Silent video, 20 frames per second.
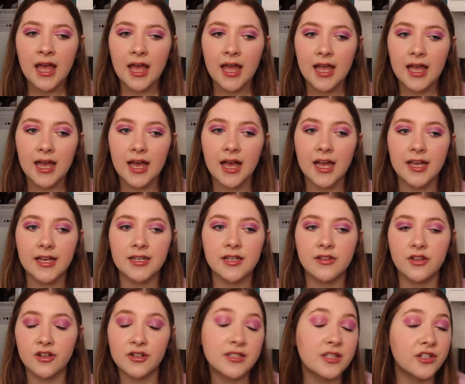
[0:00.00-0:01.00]
And
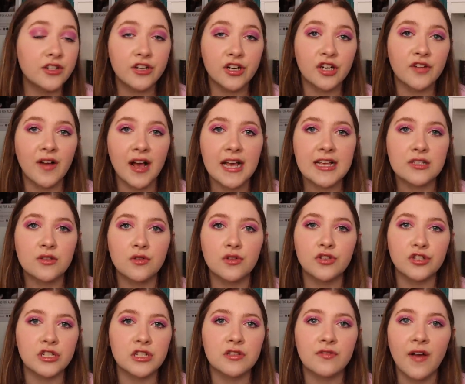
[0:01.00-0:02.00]
their senior year of high
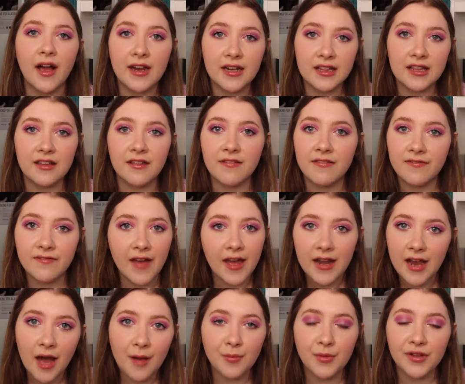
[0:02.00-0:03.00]
school, she's finally
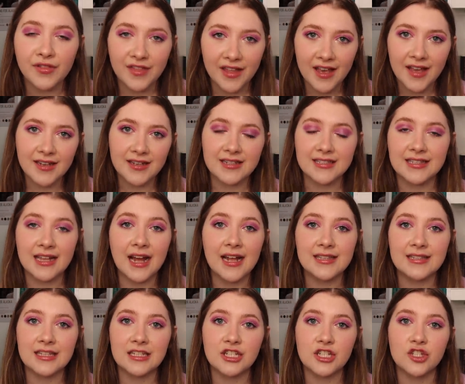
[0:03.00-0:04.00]
fed up with it and
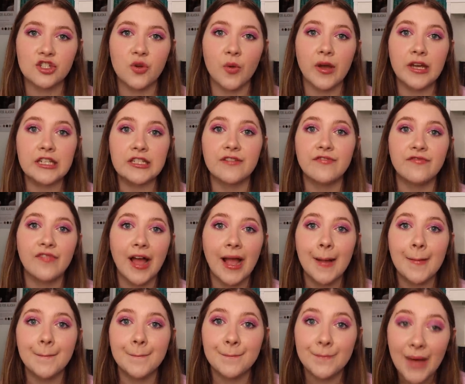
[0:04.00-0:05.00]
decides that she's going to
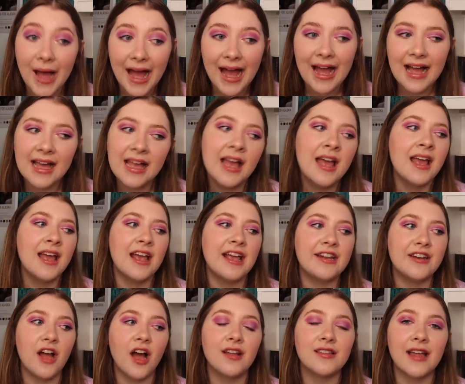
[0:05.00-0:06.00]
fight back
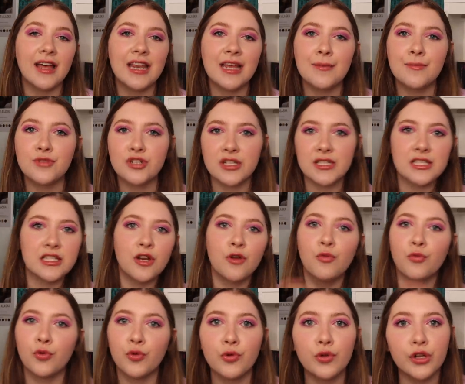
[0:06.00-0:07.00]
and not let him just
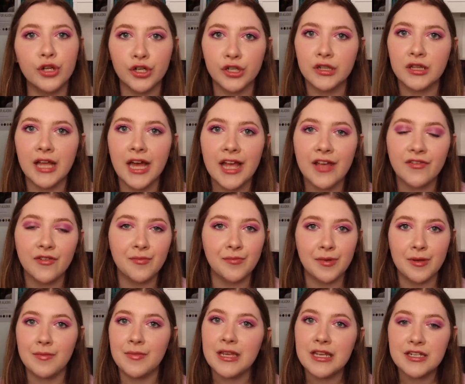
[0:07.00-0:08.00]
rule her life and
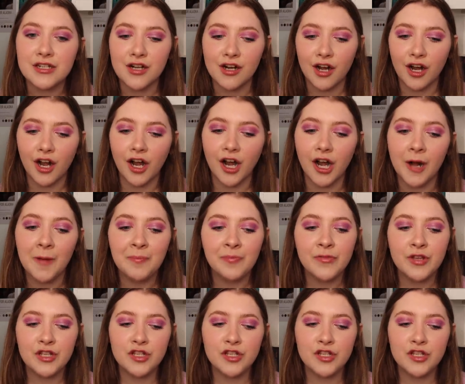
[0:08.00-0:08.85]
be mean to her.